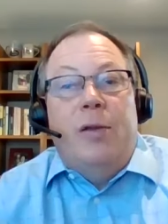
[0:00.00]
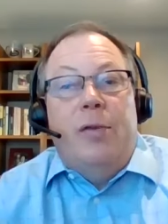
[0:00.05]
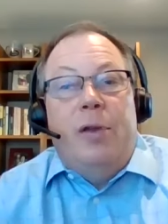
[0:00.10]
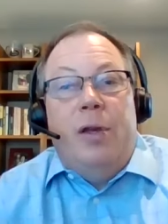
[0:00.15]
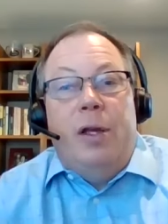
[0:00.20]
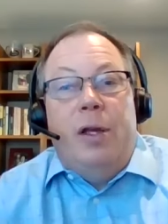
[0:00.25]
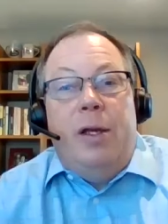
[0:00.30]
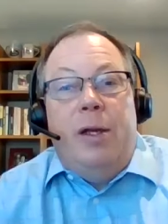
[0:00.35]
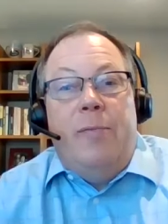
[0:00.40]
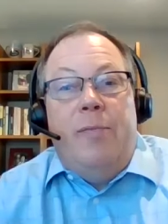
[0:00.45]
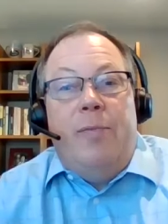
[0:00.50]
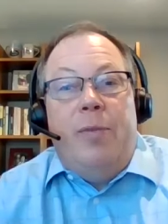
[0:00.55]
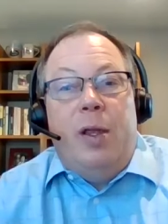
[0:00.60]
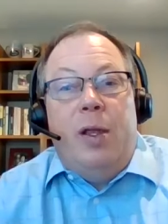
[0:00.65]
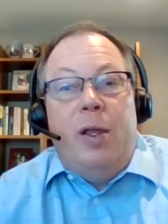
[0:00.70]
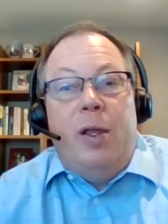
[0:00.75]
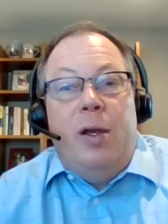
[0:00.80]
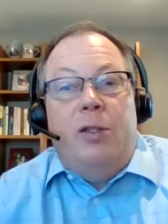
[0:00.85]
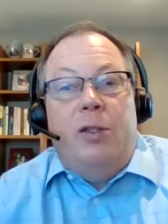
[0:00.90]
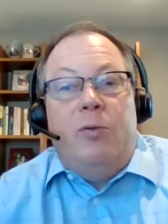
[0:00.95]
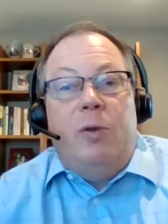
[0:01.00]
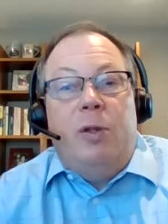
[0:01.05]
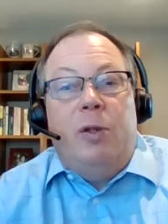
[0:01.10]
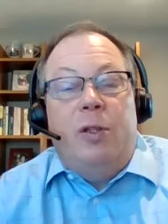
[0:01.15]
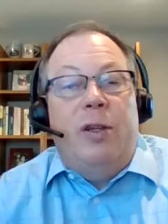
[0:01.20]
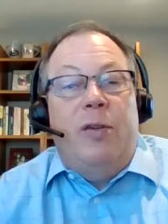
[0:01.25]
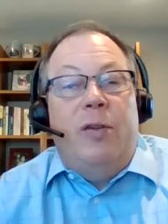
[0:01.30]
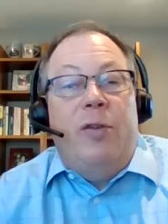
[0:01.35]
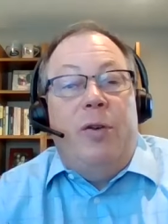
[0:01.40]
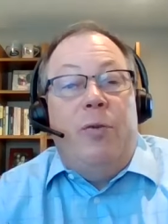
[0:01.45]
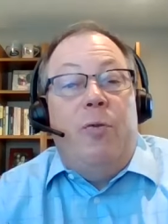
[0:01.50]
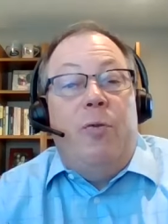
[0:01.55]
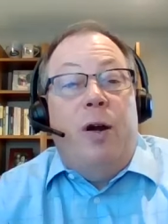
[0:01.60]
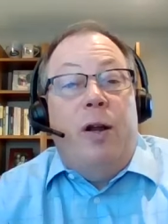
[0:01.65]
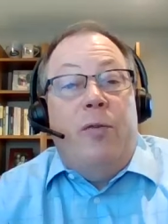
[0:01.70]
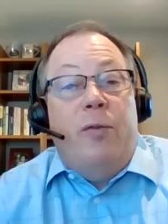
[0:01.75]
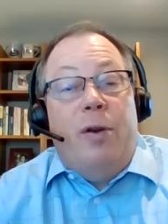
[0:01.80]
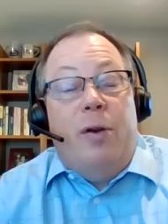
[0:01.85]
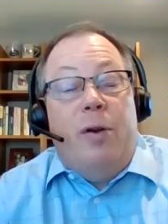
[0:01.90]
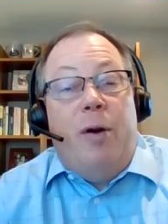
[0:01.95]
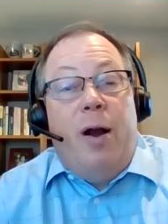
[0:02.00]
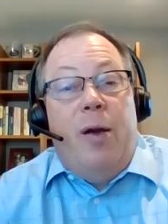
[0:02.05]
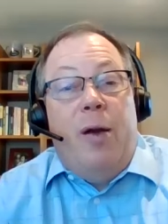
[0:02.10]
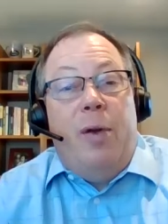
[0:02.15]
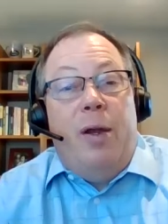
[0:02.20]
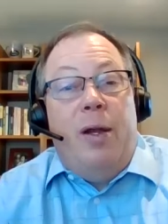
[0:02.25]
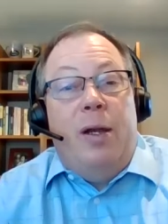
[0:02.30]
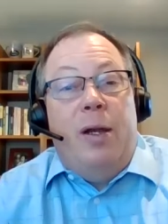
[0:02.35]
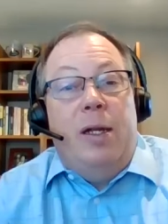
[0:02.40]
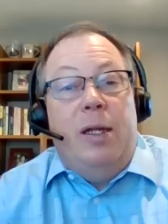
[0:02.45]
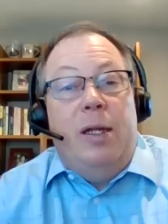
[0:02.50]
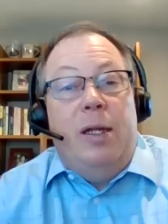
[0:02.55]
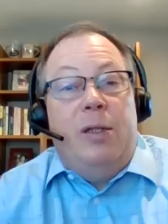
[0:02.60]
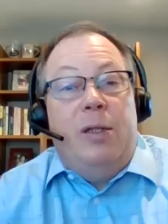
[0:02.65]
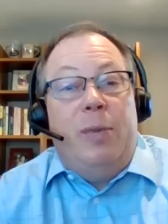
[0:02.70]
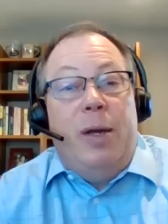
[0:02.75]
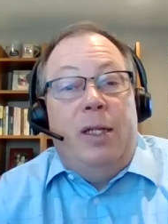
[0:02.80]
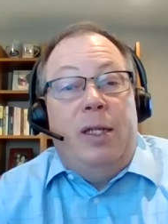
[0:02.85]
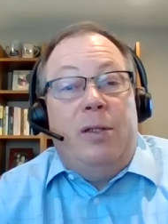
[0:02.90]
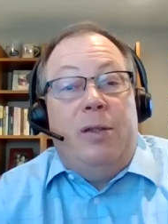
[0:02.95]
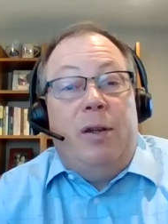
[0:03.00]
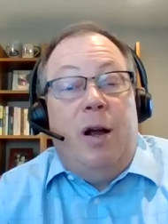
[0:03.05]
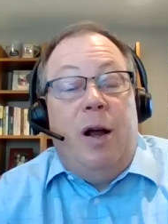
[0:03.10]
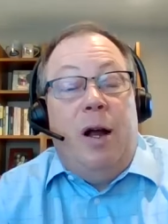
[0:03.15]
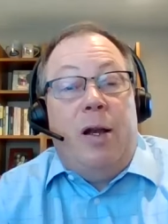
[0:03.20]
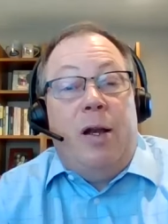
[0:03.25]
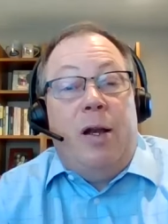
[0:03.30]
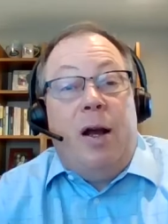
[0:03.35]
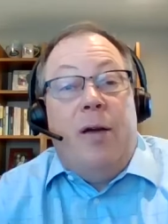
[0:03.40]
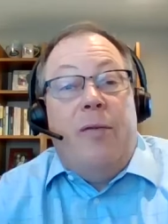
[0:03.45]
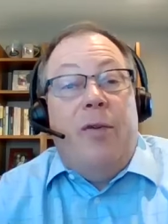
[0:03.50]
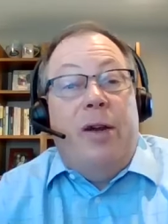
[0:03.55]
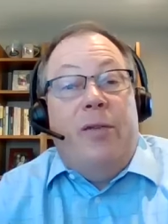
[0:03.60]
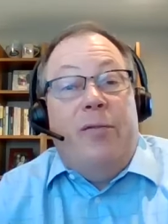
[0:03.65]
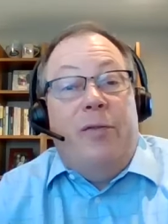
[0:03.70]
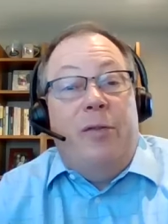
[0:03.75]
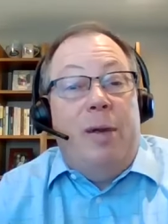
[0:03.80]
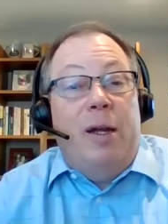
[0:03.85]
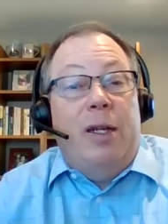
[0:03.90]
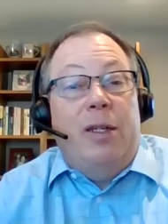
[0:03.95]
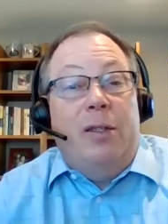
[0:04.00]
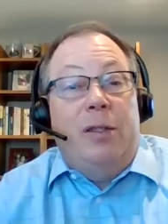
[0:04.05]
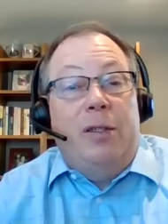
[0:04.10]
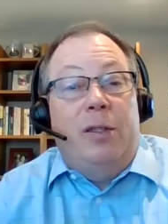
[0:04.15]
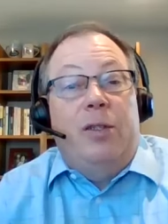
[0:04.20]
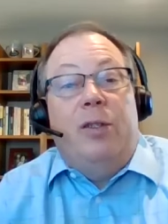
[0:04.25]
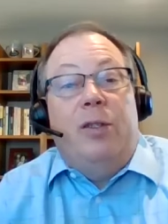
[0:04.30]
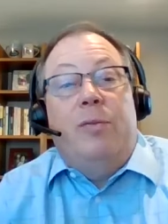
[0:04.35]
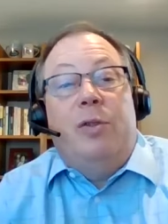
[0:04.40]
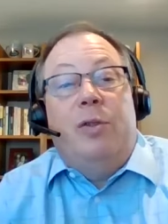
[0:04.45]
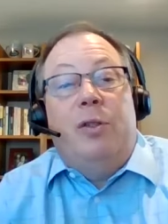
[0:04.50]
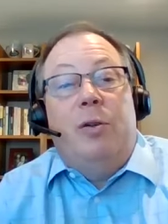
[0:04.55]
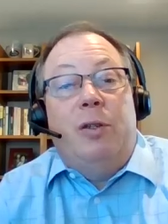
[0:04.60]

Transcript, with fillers: The NIST 171 requirement is based on covered information systems,